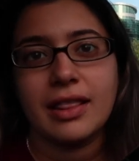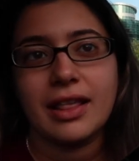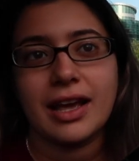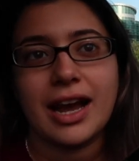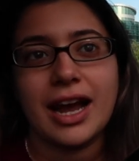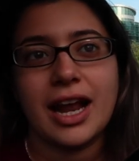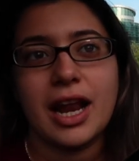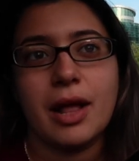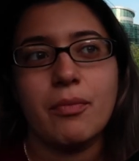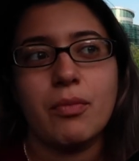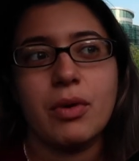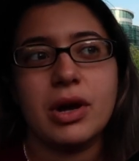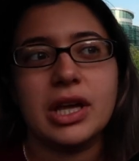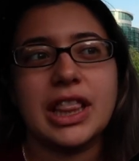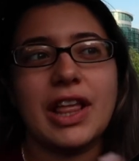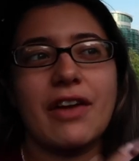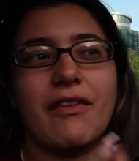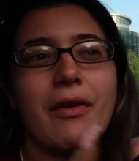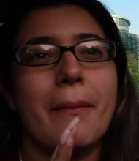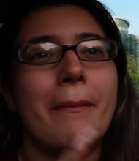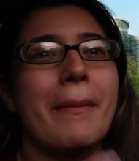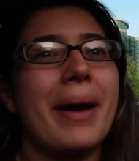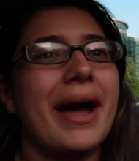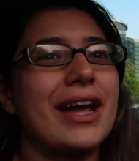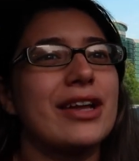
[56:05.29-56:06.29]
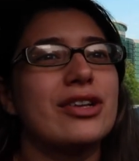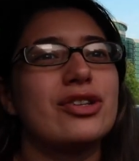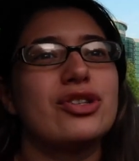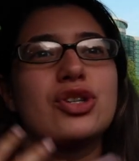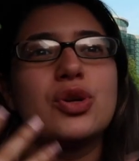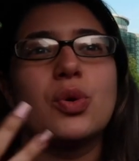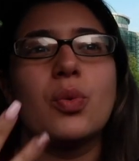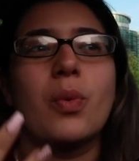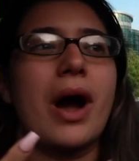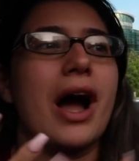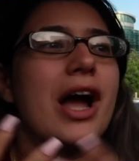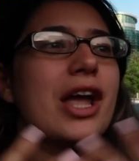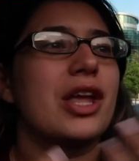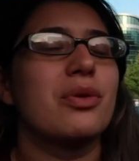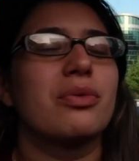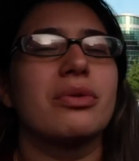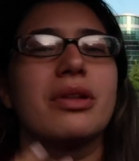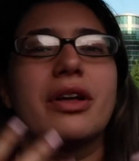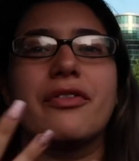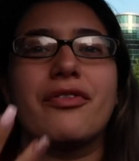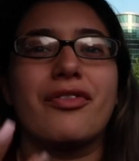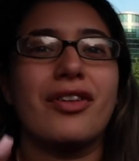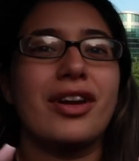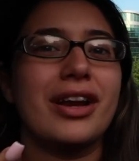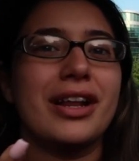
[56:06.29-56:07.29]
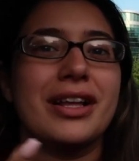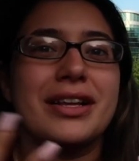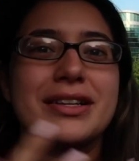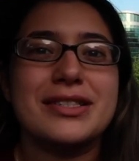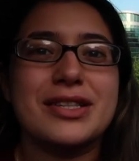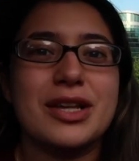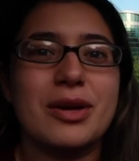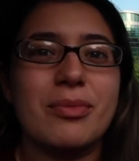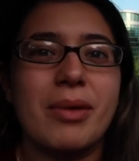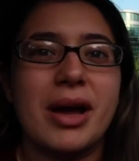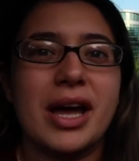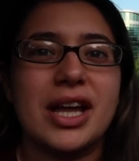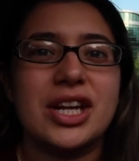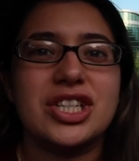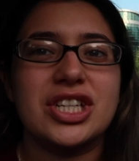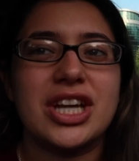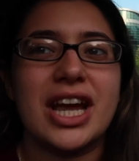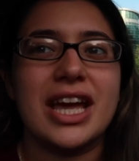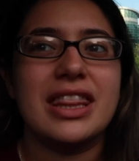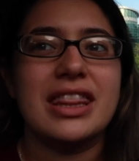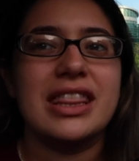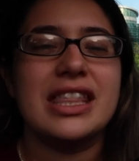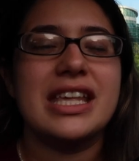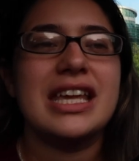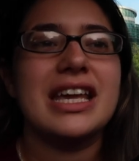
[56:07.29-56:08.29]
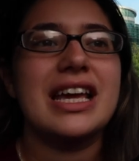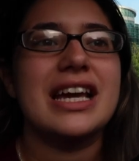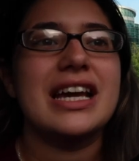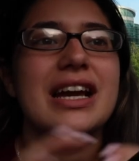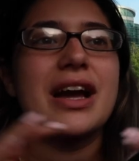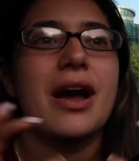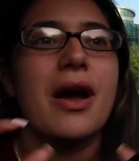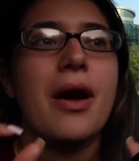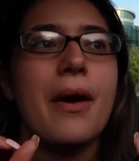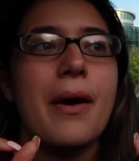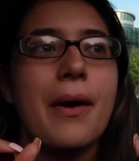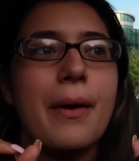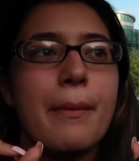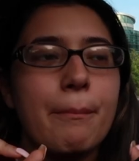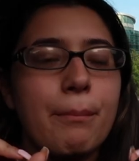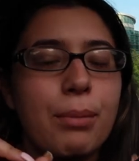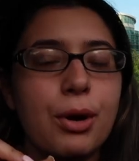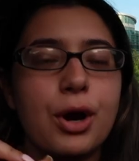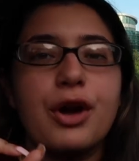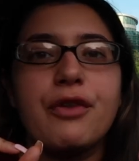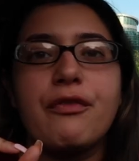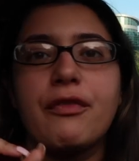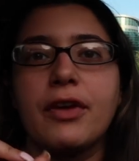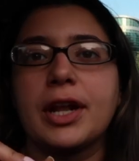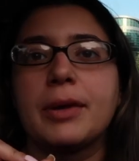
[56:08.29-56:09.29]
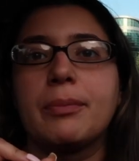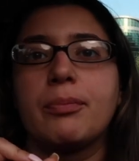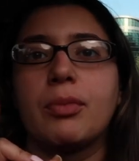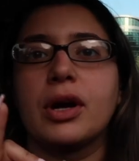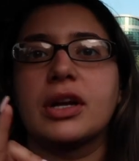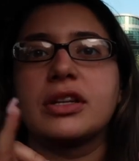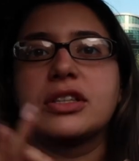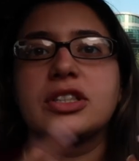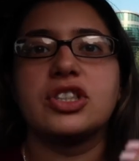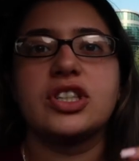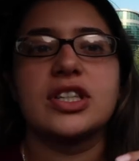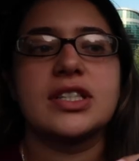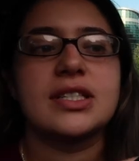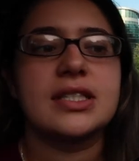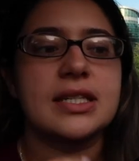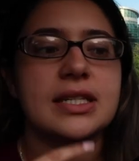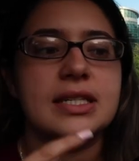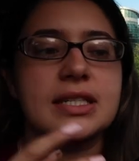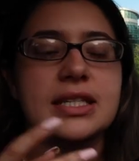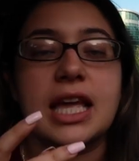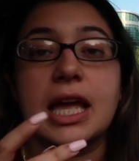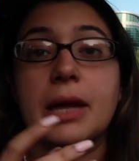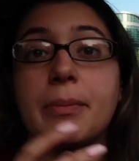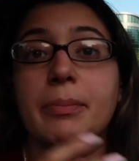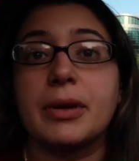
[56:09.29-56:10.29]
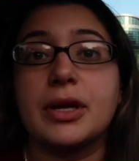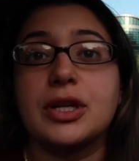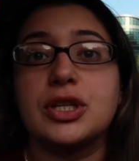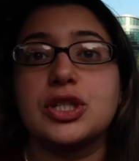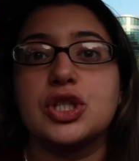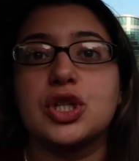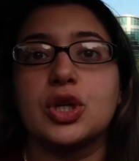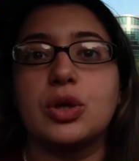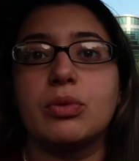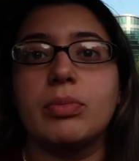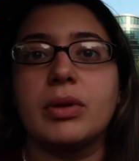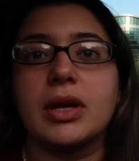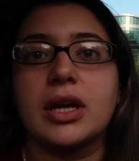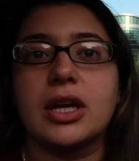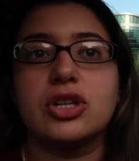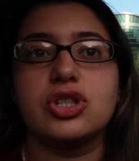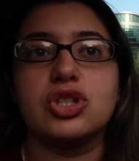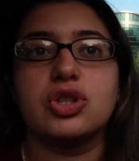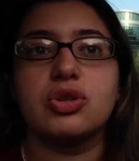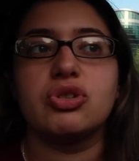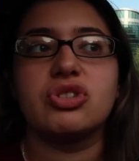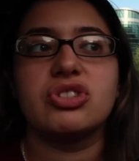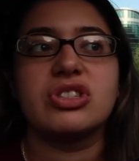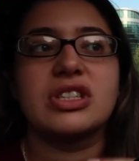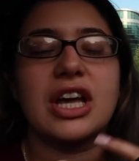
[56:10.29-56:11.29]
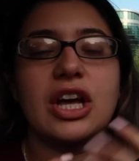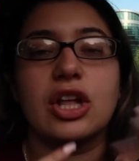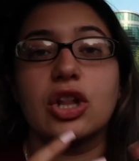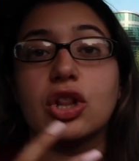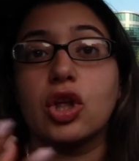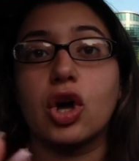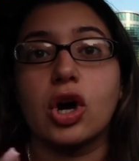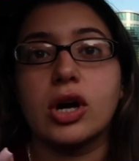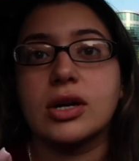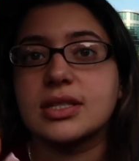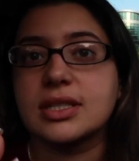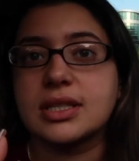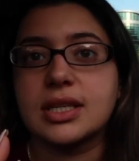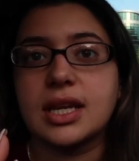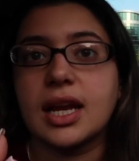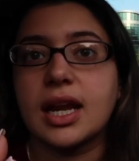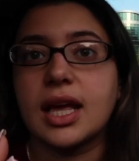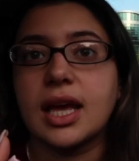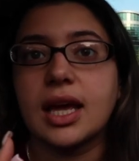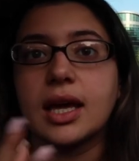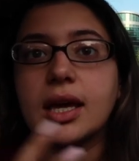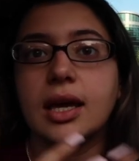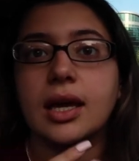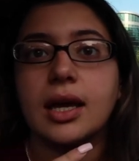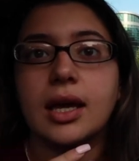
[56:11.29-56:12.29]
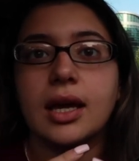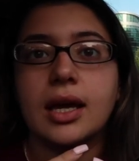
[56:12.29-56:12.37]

The kind of book that reminds you why you love reading so much. And the perfect book to just escape into because you just get lost in it.